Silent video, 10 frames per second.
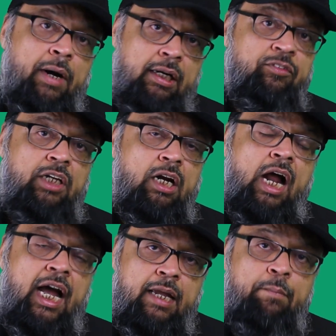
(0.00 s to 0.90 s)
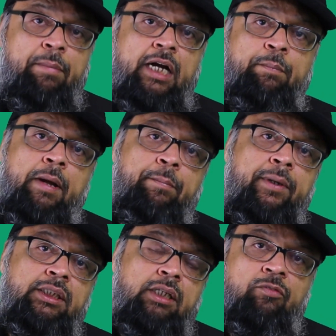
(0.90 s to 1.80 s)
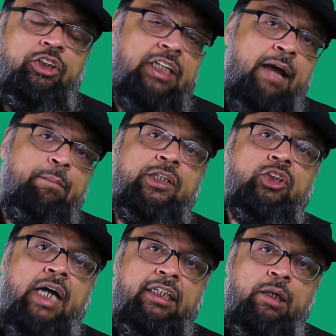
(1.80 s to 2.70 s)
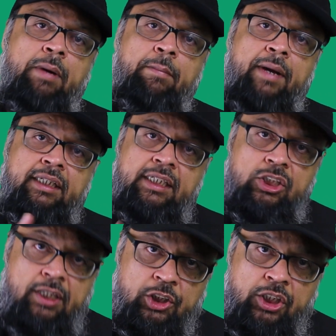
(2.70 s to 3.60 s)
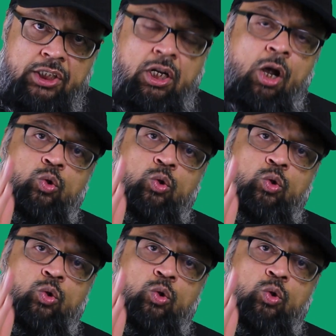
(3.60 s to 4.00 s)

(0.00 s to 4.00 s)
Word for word: But if there are high impact papers which have been cited by many researchers,